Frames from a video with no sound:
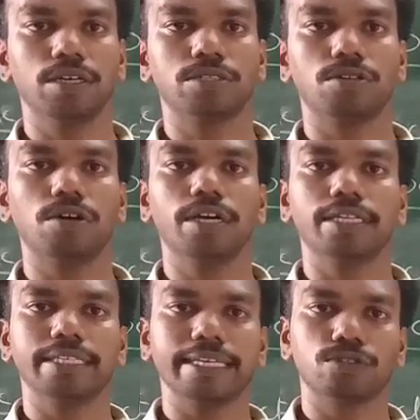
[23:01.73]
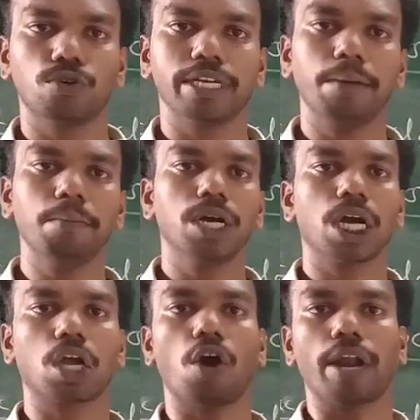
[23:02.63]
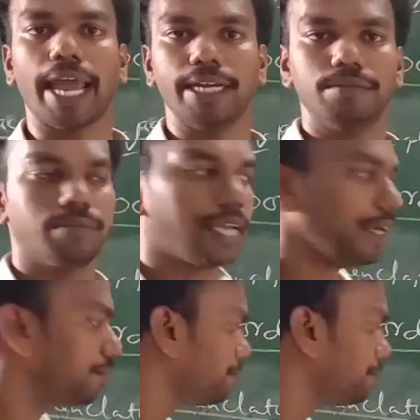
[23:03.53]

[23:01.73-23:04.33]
So sodium chloride, right?